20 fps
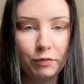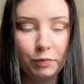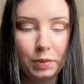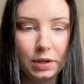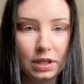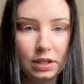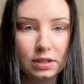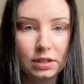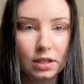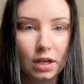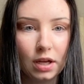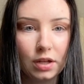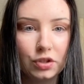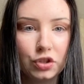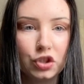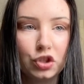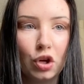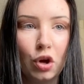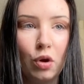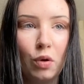pizza.
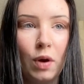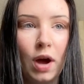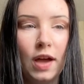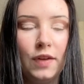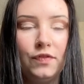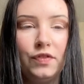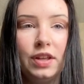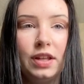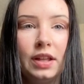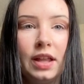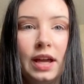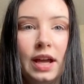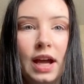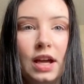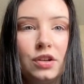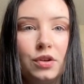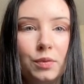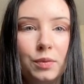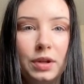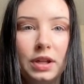So I feel like I
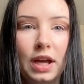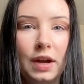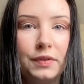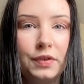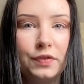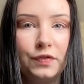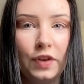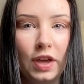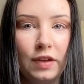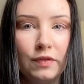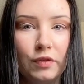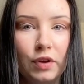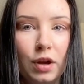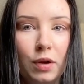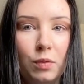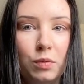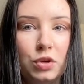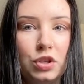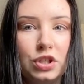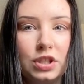don't really have a
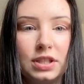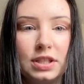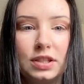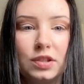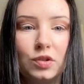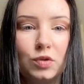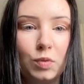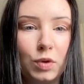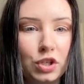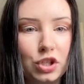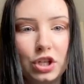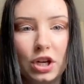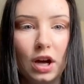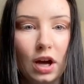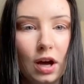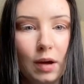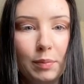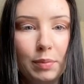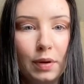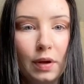favorite. We just switch it
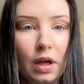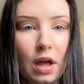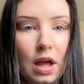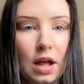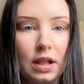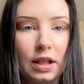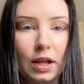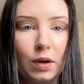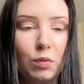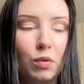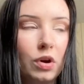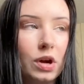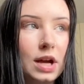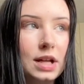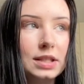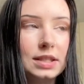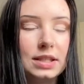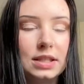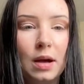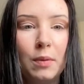up. Like, we'll
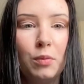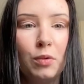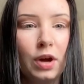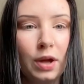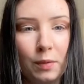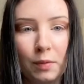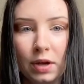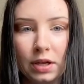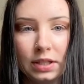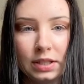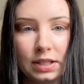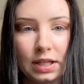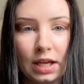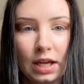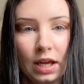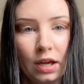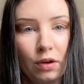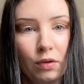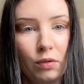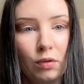get Subway one
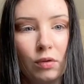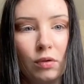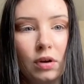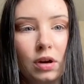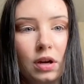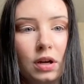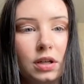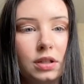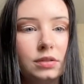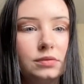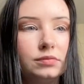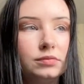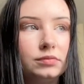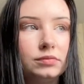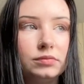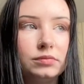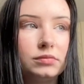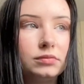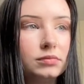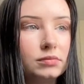day or
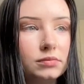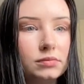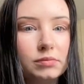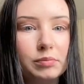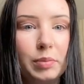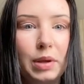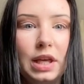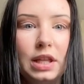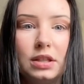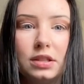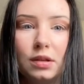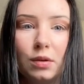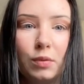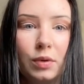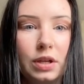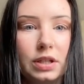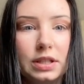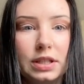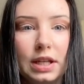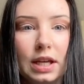pizza
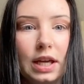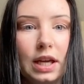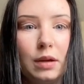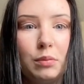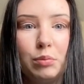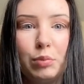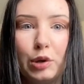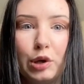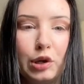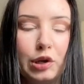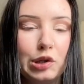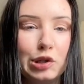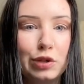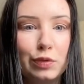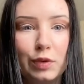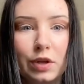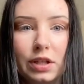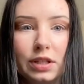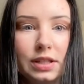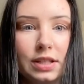one day, burgers
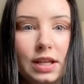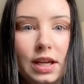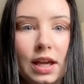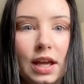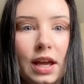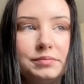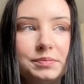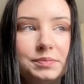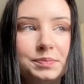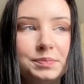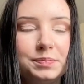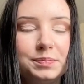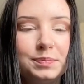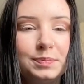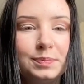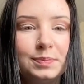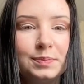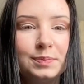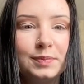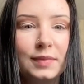one day.
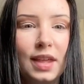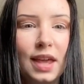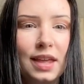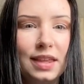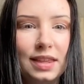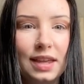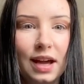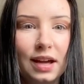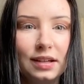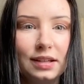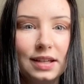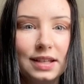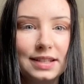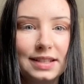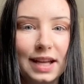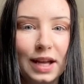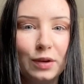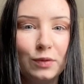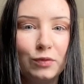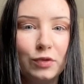Yeah, it's
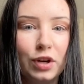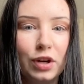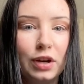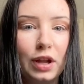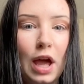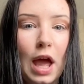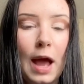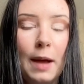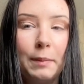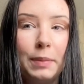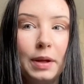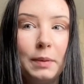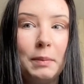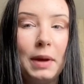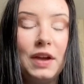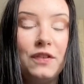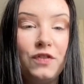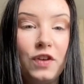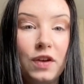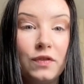kind of weird. But
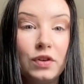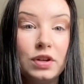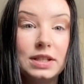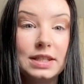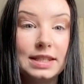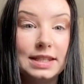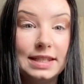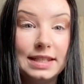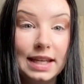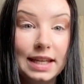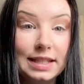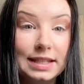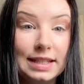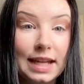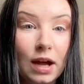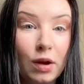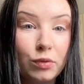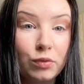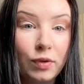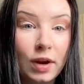my favorite
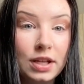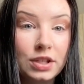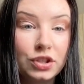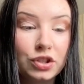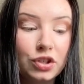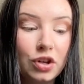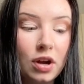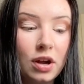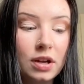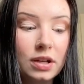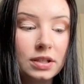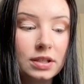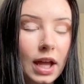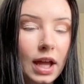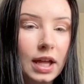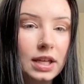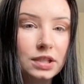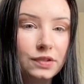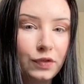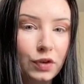sit-down restaurant
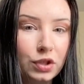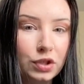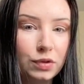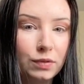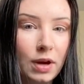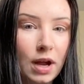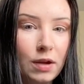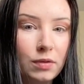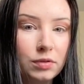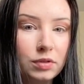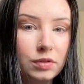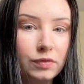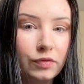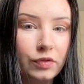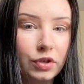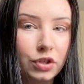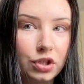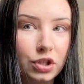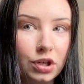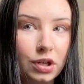is First Round,
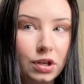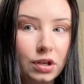for sure.